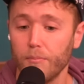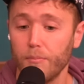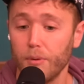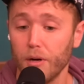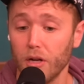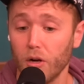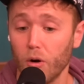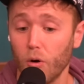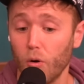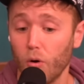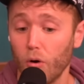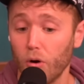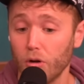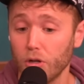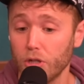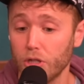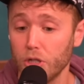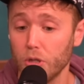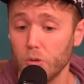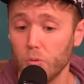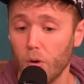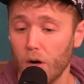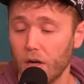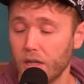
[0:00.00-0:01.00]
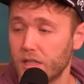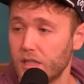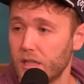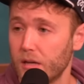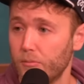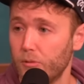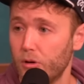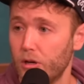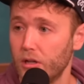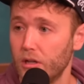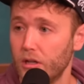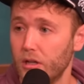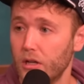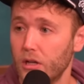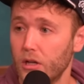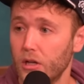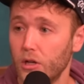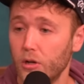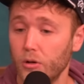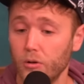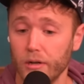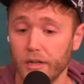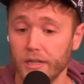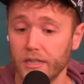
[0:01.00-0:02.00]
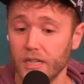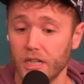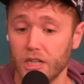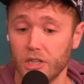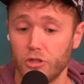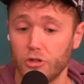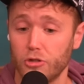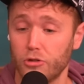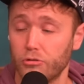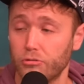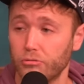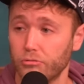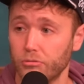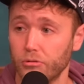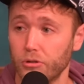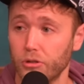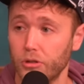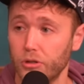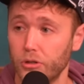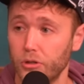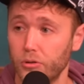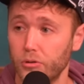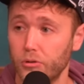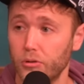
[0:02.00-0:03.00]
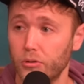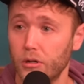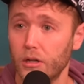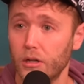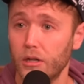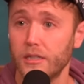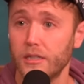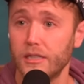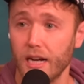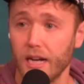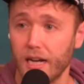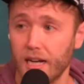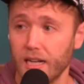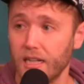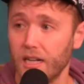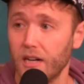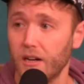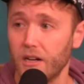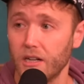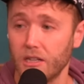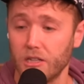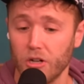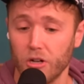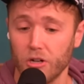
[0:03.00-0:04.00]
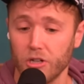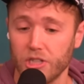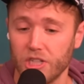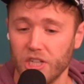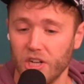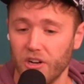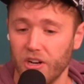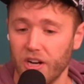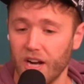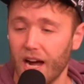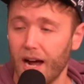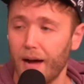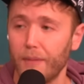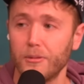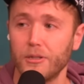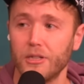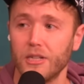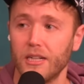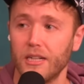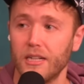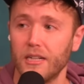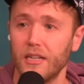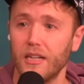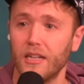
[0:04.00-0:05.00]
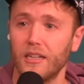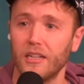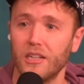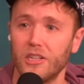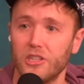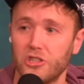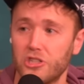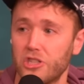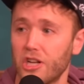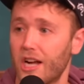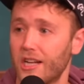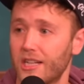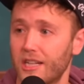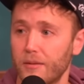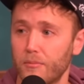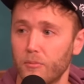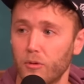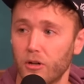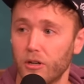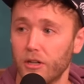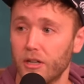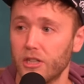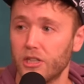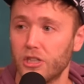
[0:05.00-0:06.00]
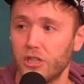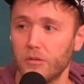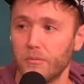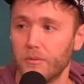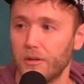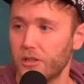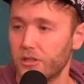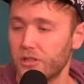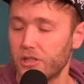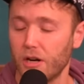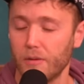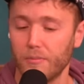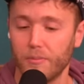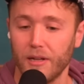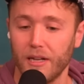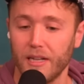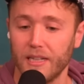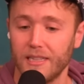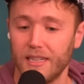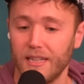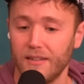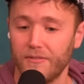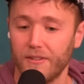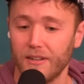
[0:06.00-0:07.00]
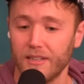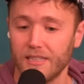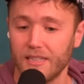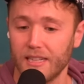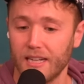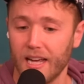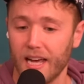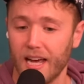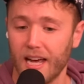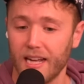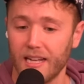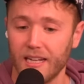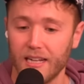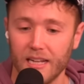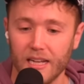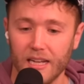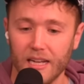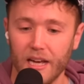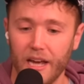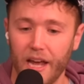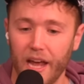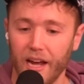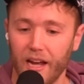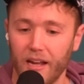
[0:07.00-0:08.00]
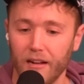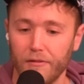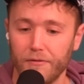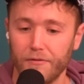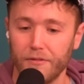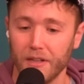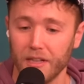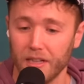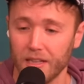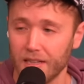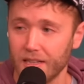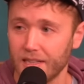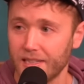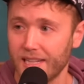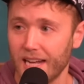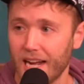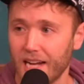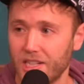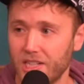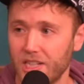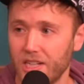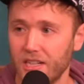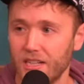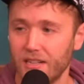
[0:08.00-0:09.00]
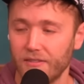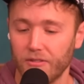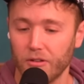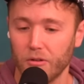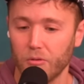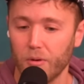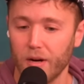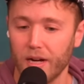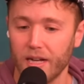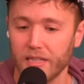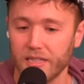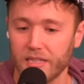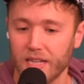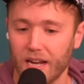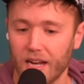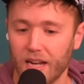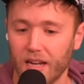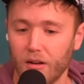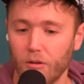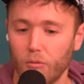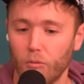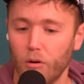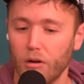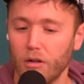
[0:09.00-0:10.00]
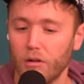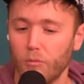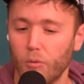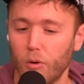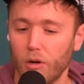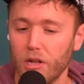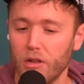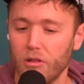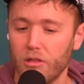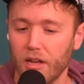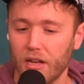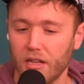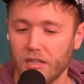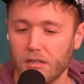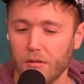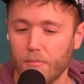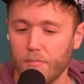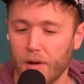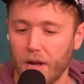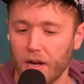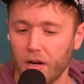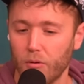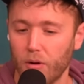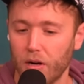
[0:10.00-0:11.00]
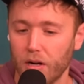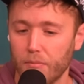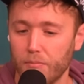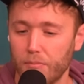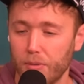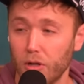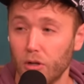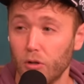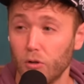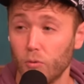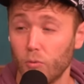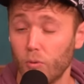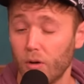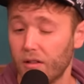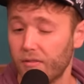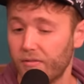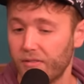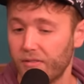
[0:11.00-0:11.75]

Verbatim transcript: But, or do you want someone who is a true secondary, tertiary option? And it's Dejounte Murray, assuming he'll start playing defense again and can fill the statue in different ways. What, what do you think is the better way to build with